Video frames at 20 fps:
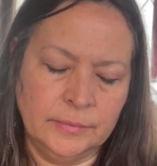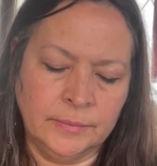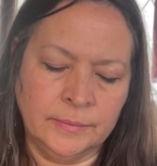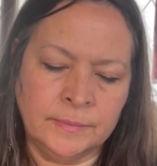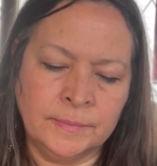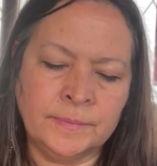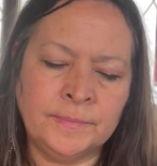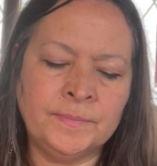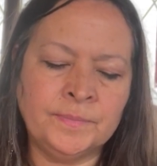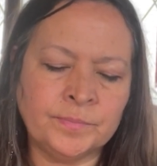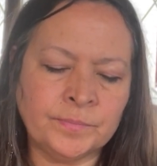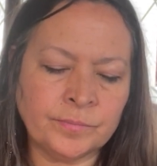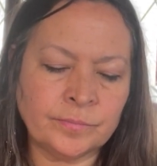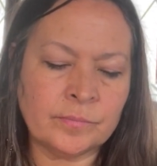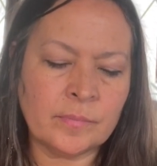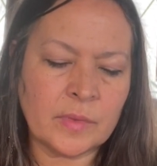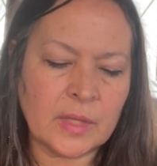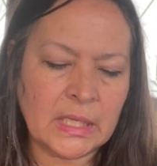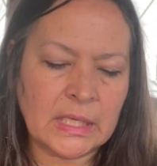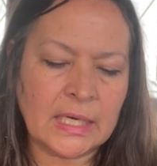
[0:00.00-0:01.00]

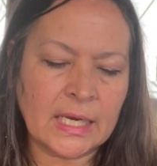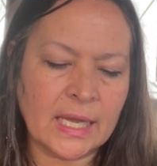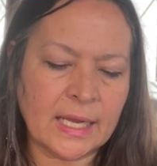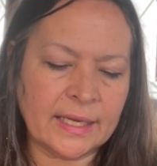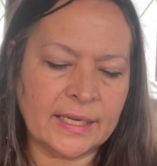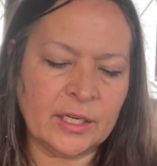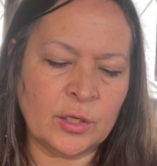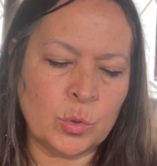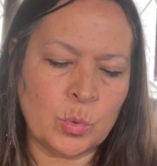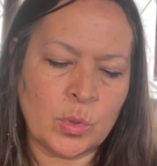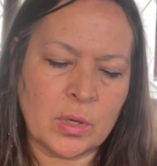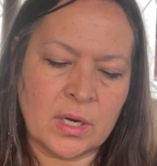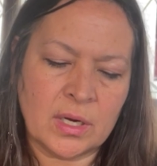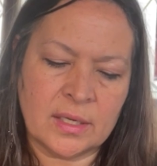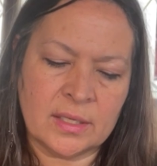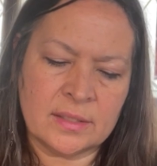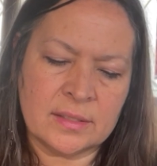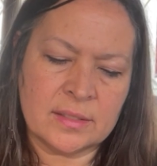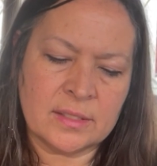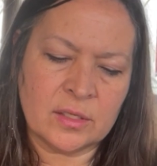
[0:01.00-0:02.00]
the Nine of
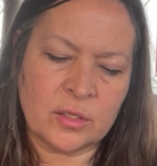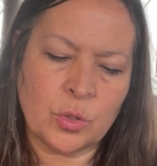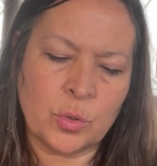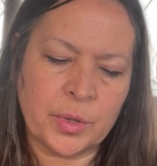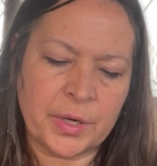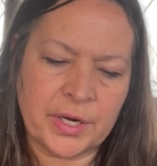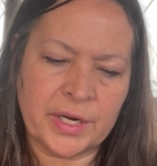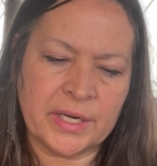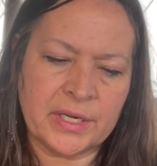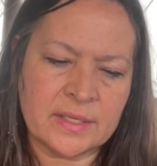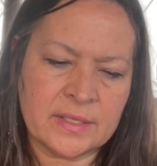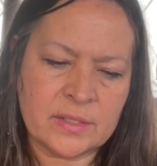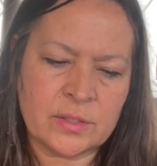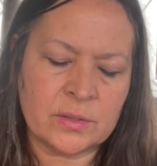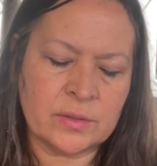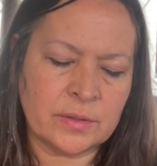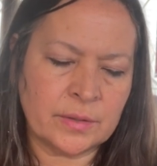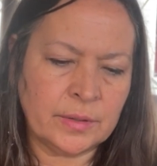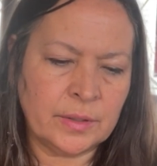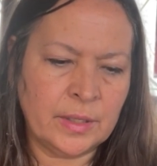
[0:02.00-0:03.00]
Wands, Aquarius.
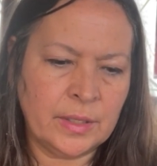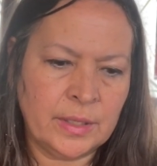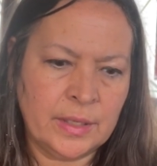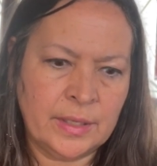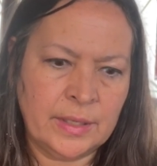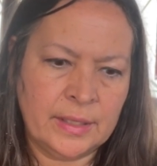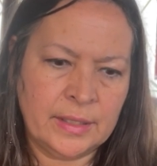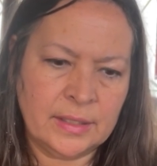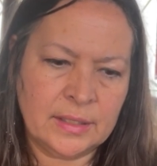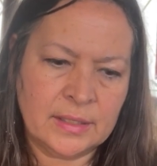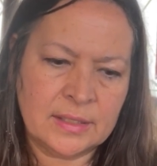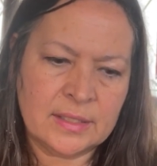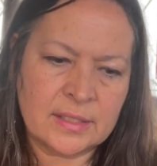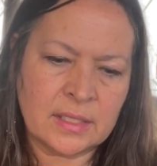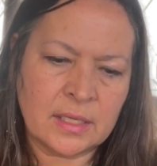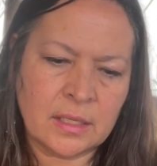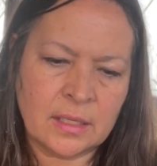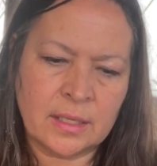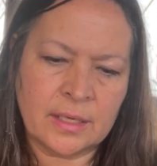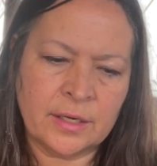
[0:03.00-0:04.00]
Let's
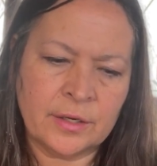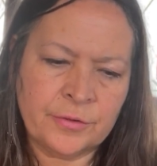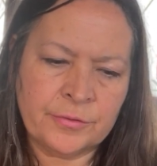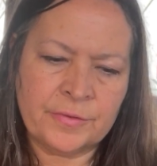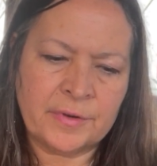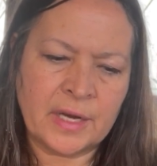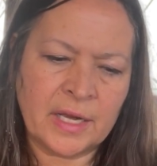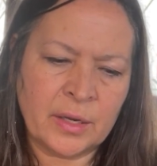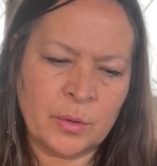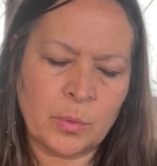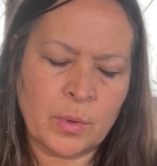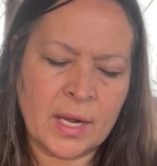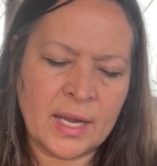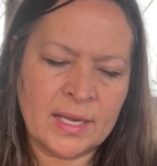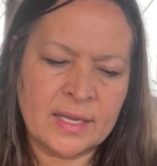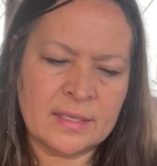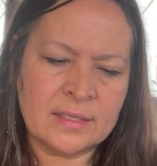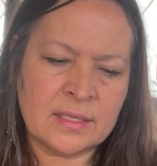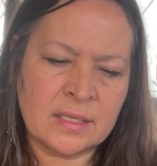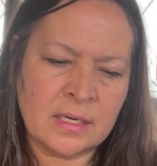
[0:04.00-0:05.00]
clarify, why
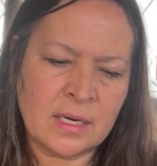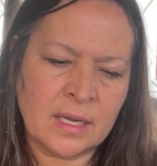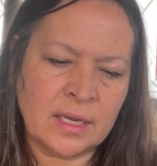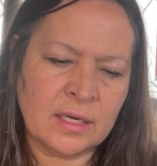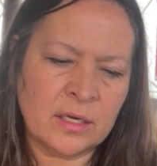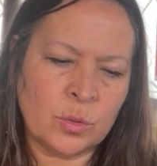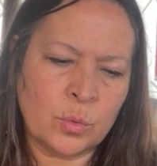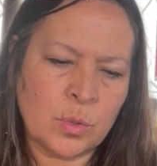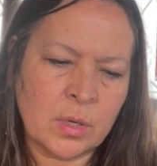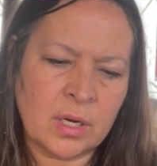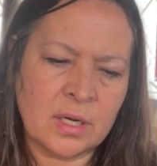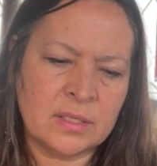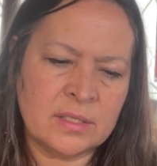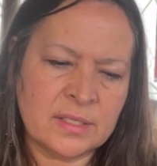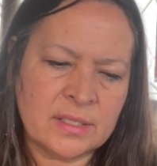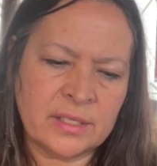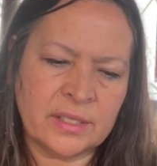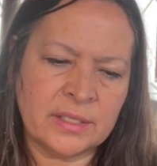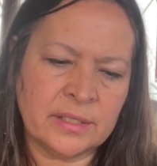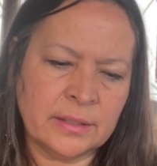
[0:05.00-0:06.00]
is the Nine of
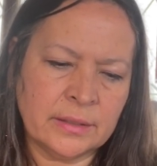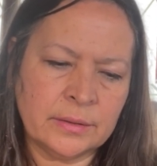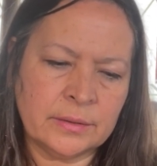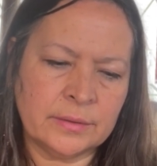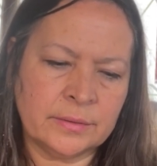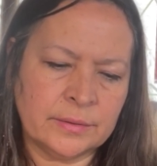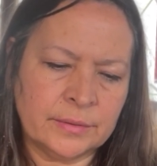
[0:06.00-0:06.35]
Wands here?